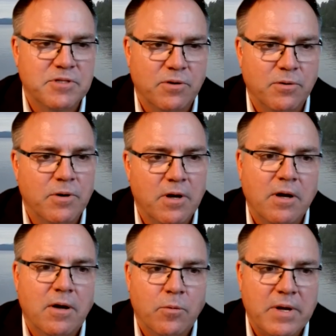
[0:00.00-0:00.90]
So
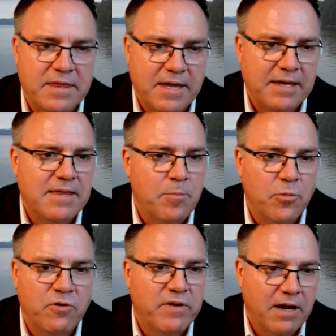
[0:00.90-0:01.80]
we think that
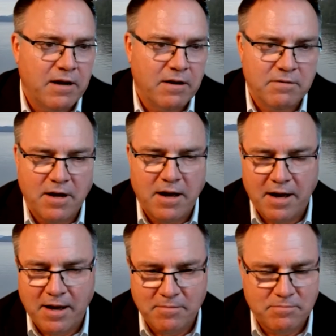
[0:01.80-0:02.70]
moving
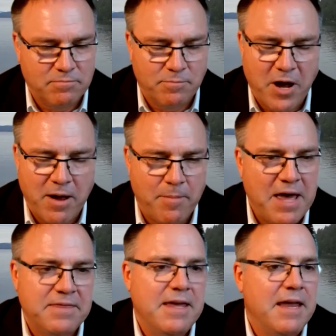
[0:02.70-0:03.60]

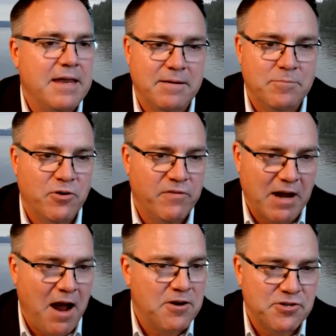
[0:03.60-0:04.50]
biomethane and moving
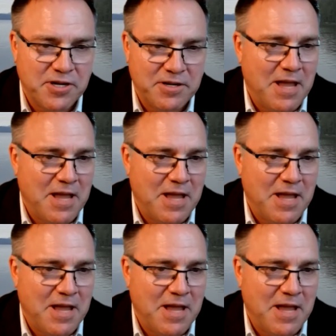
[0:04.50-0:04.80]
hydrogen,